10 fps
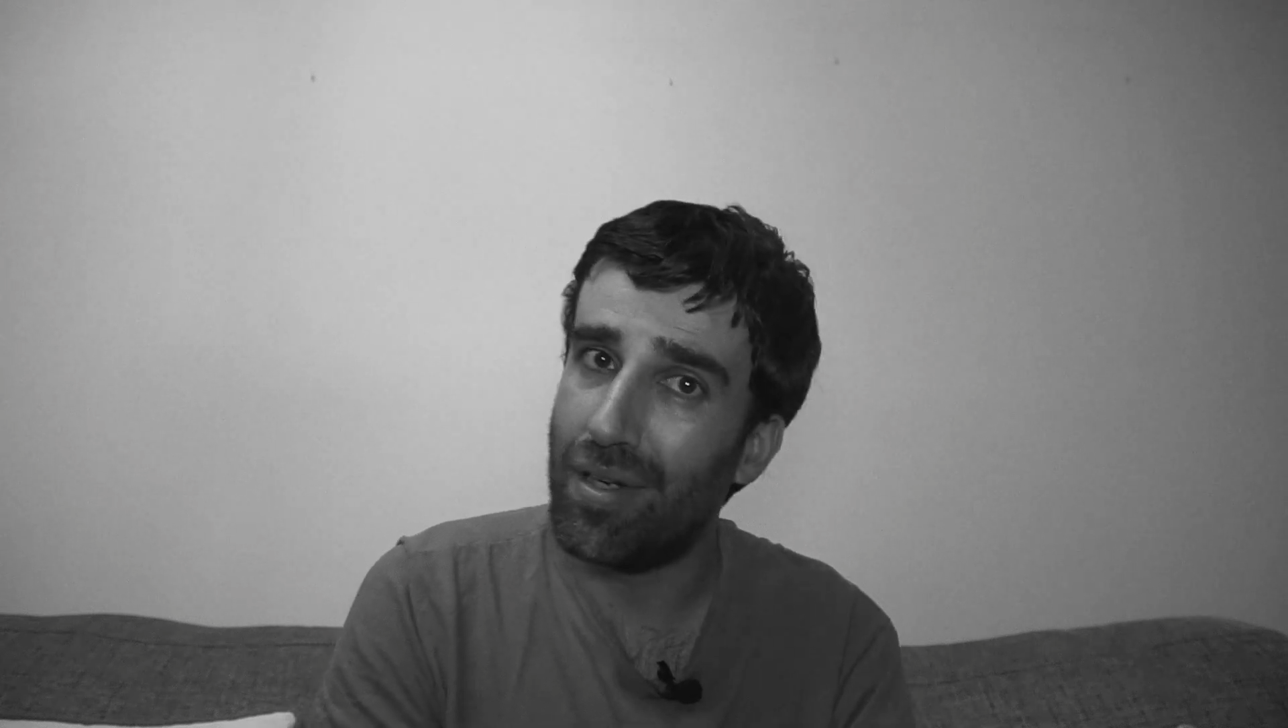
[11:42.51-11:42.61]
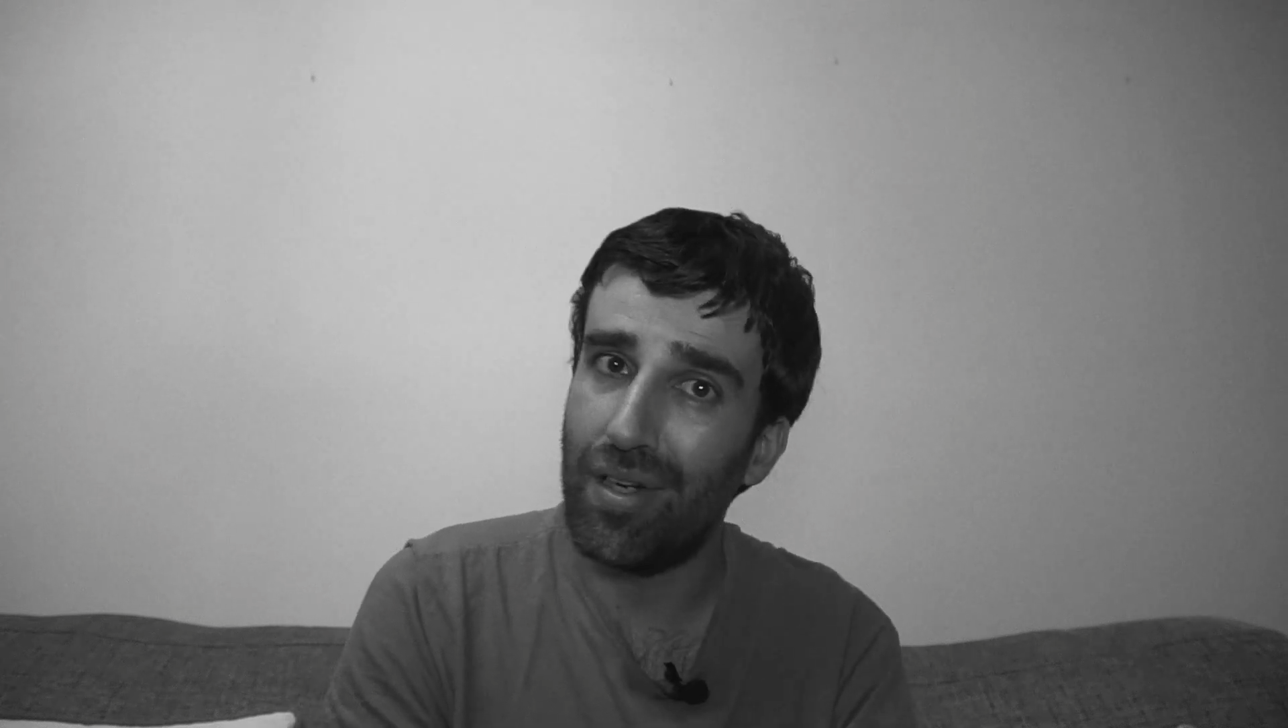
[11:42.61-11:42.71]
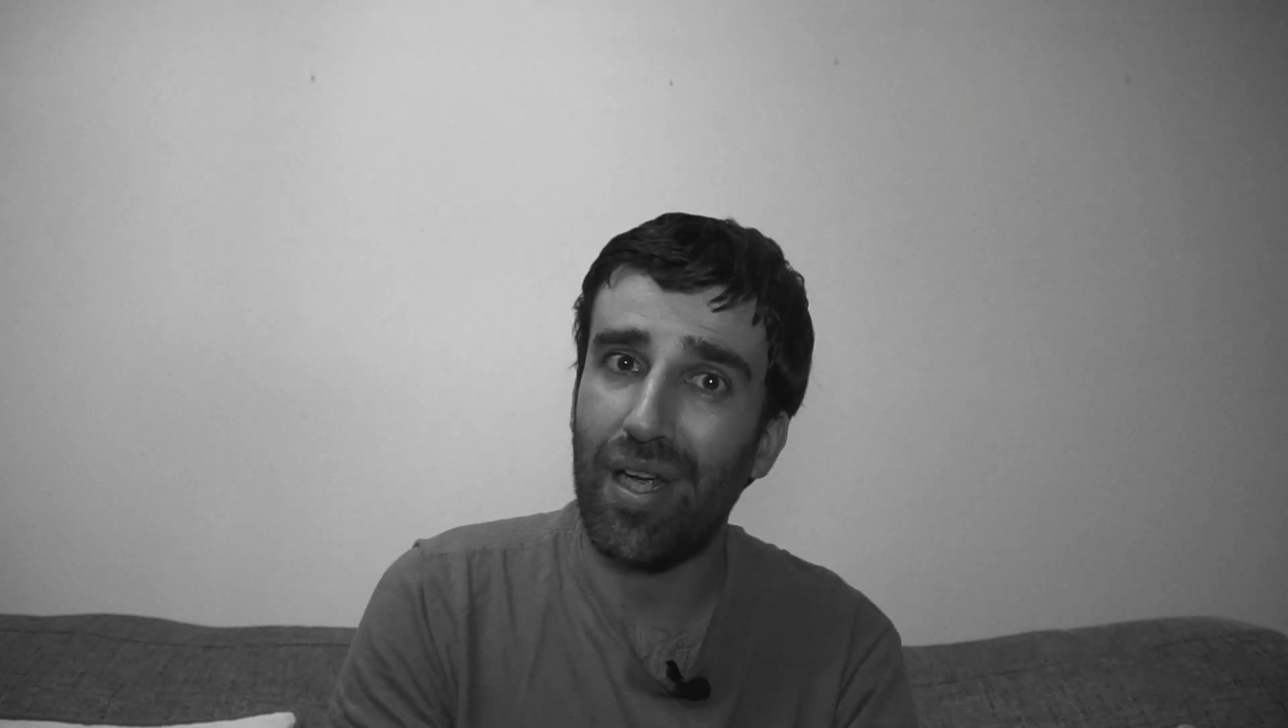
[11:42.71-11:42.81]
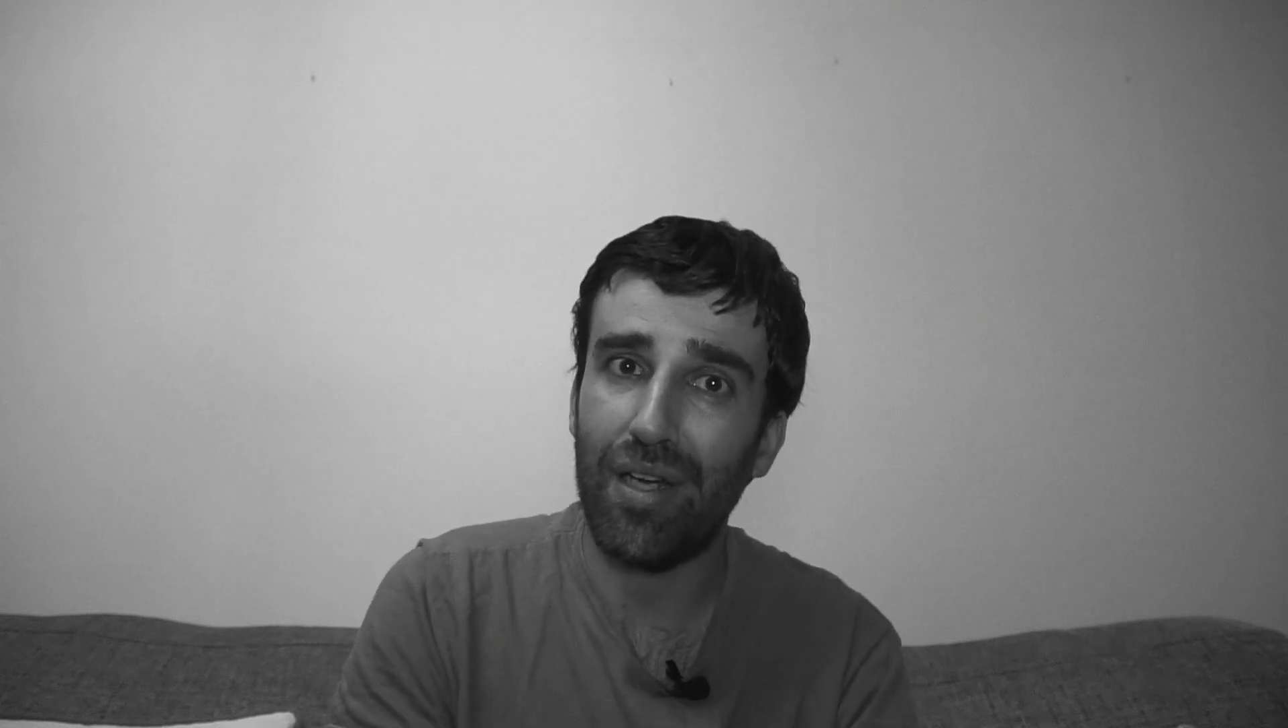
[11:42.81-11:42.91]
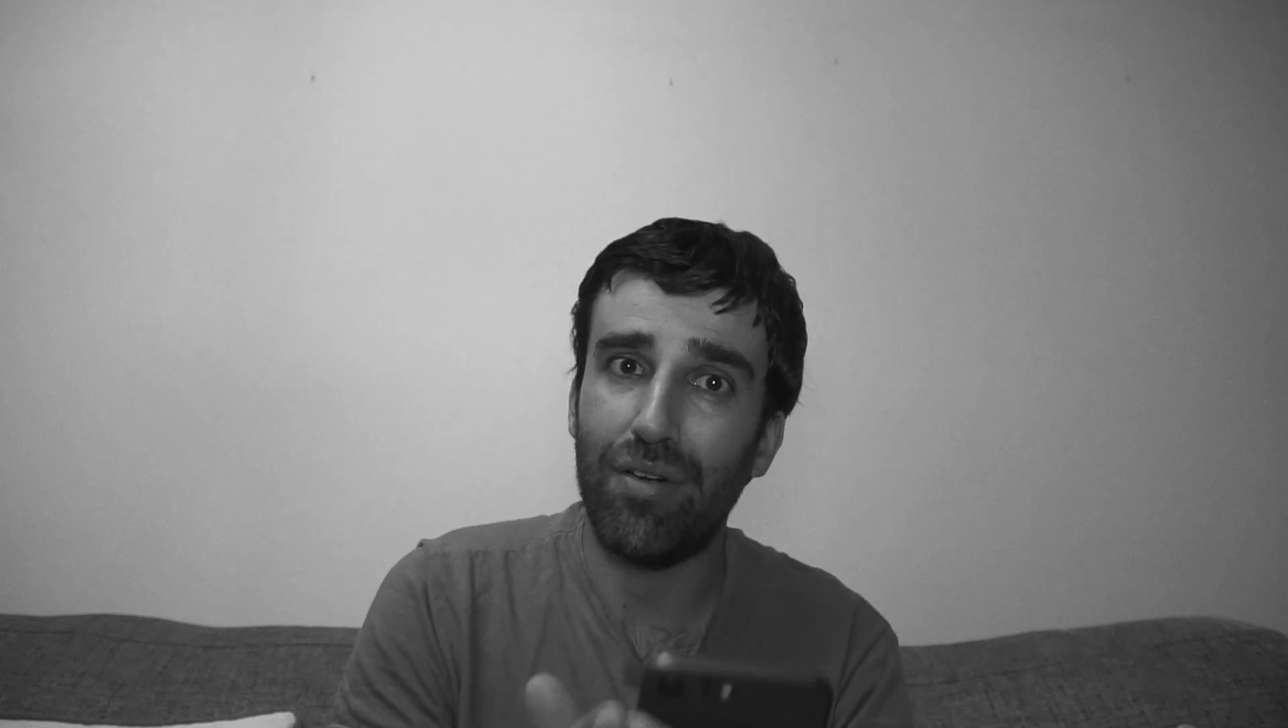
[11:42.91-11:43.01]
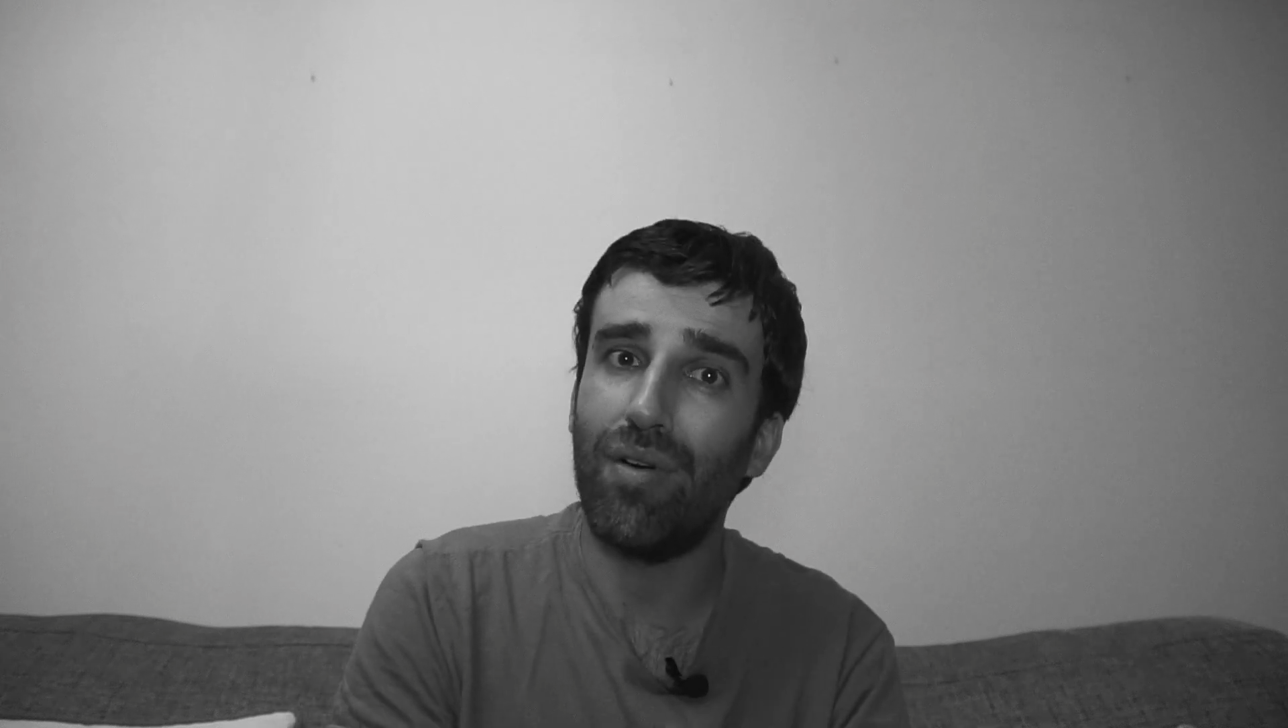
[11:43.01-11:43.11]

create